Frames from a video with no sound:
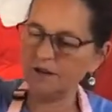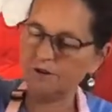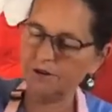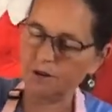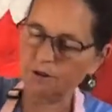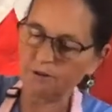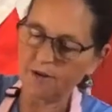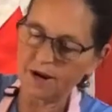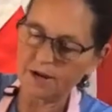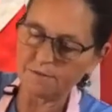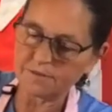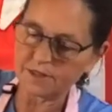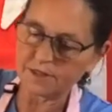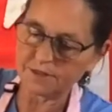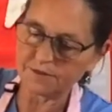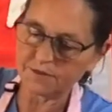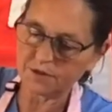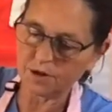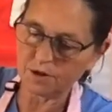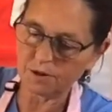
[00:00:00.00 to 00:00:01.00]
grams of
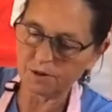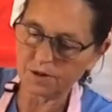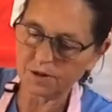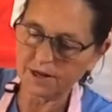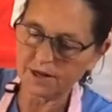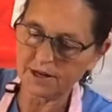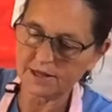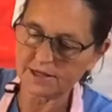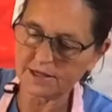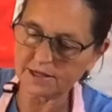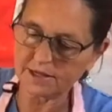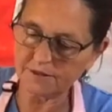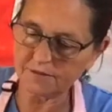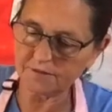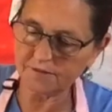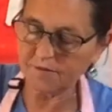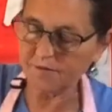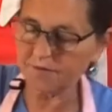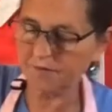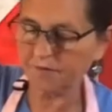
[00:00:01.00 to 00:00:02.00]
coconut.
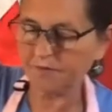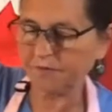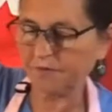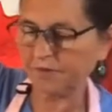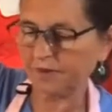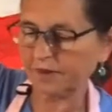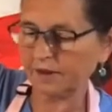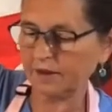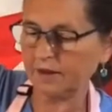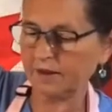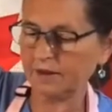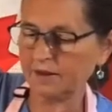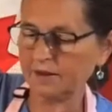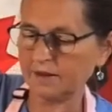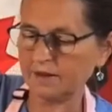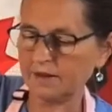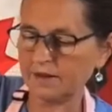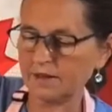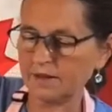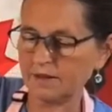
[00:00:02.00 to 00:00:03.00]

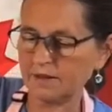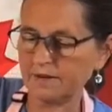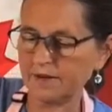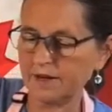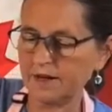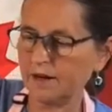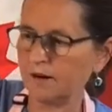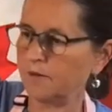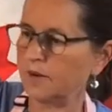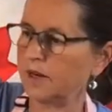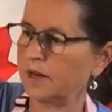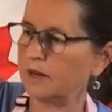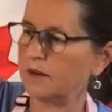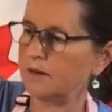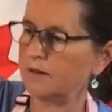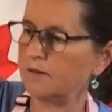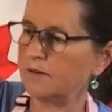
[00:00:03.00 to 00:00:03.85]
So here we go.